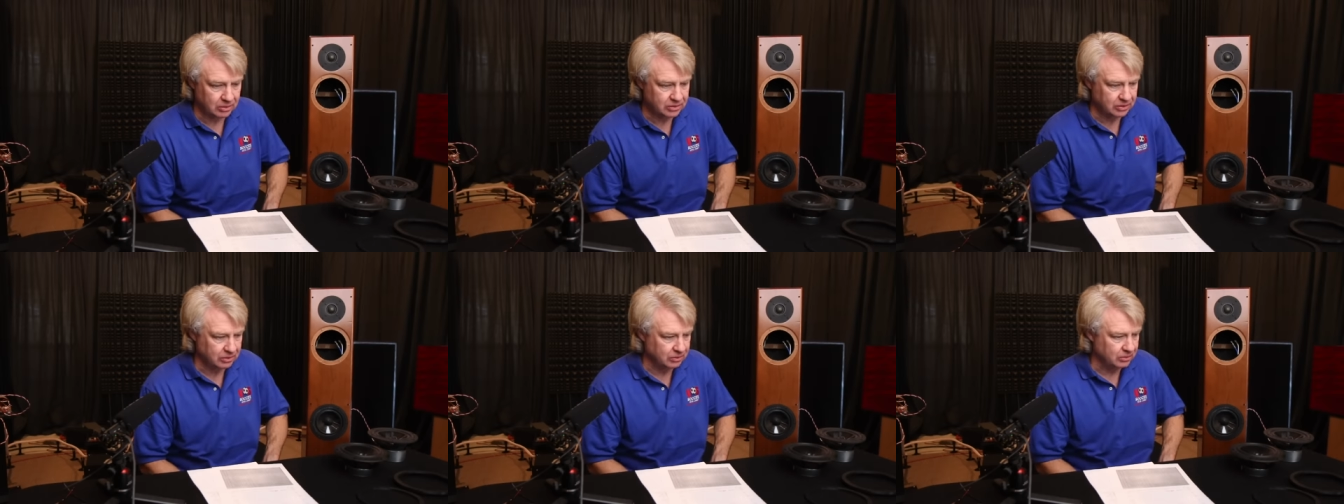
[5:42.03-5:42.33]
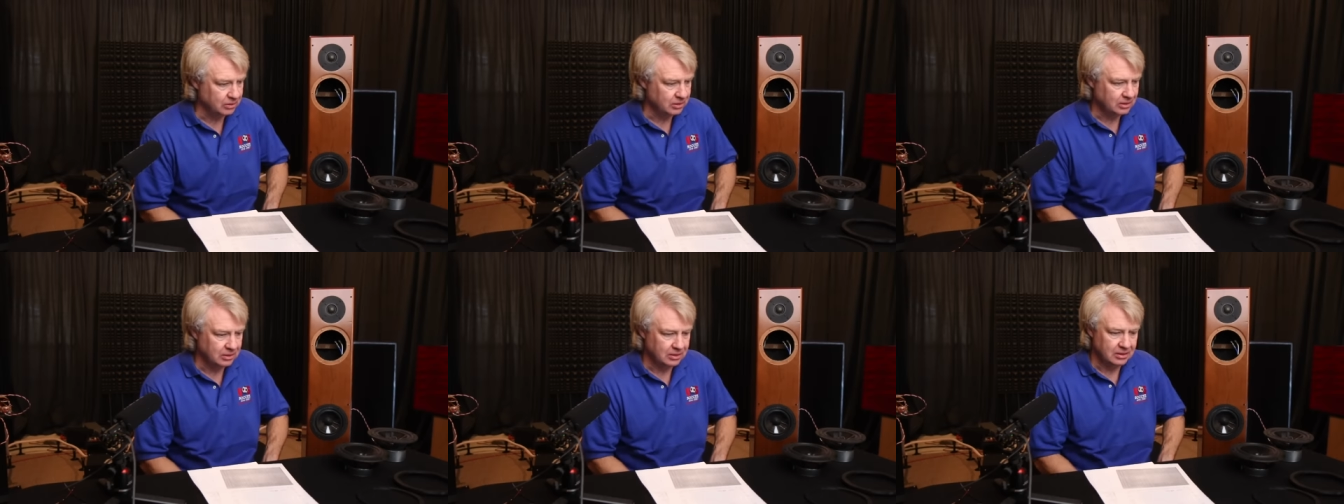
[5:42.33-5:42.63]
so
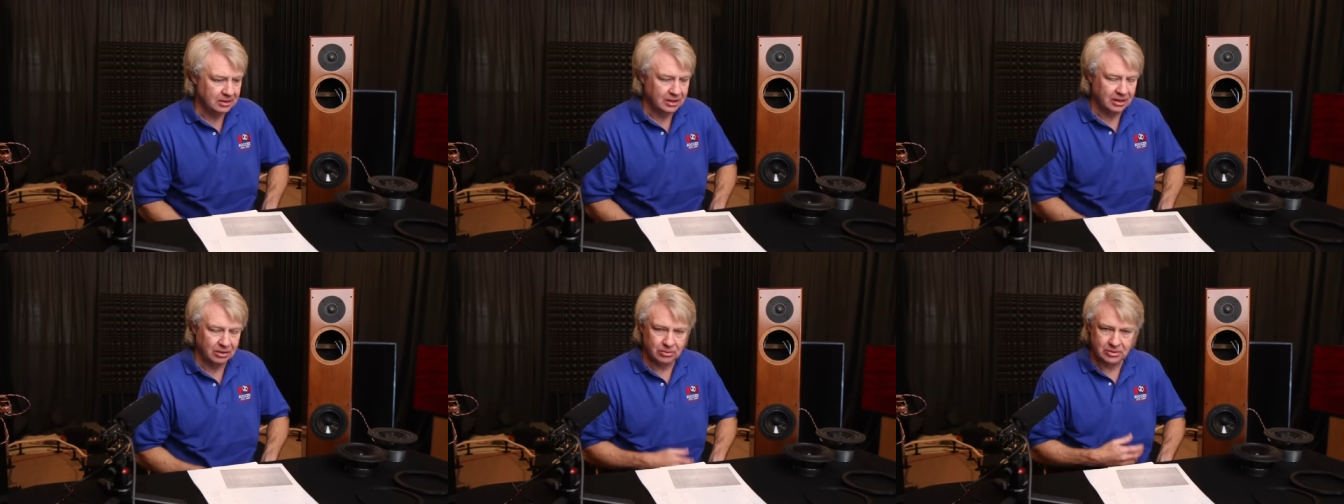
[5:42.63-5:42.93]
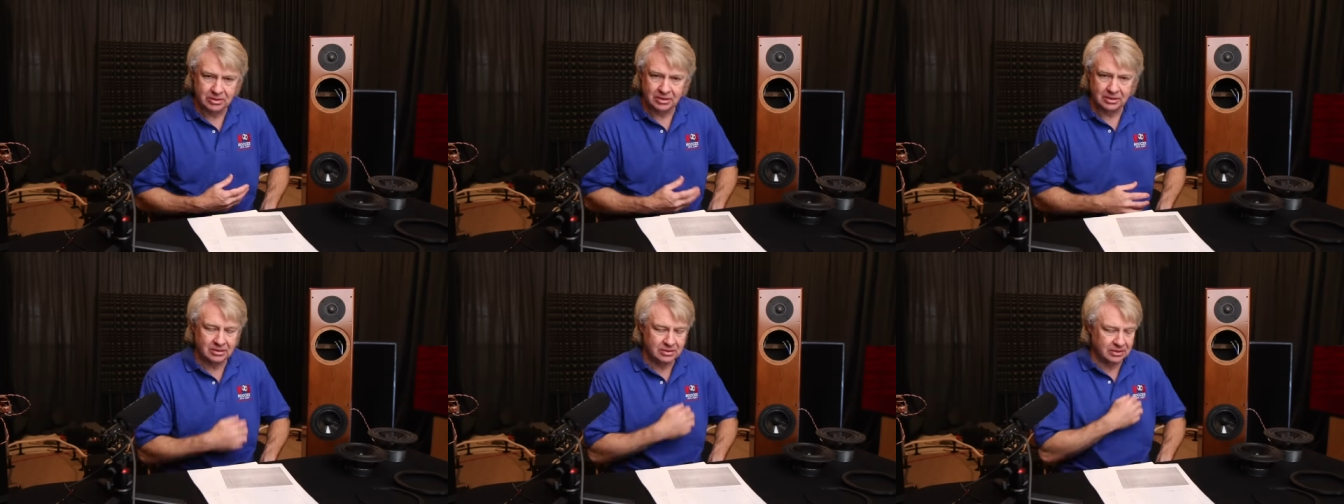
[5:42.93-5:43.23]
it
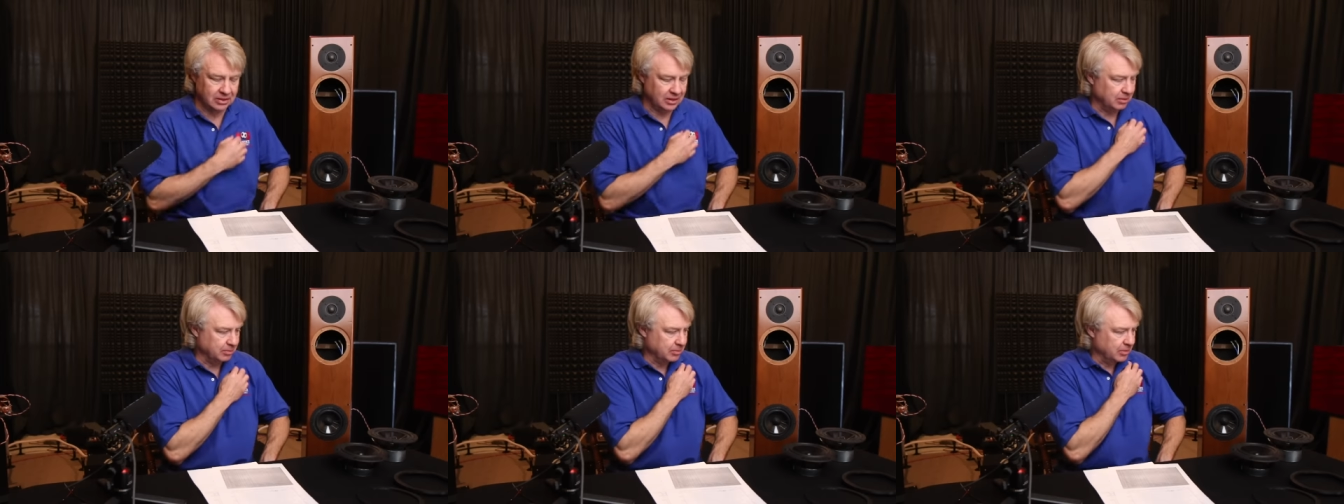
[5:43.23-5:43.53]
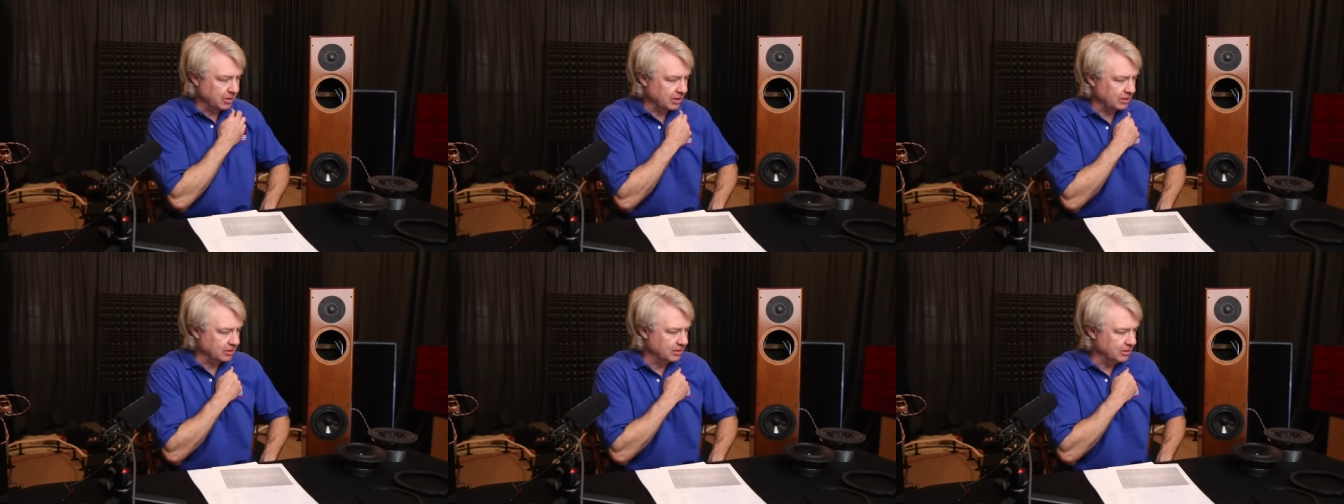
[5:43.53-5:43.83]
was an easy upgrade.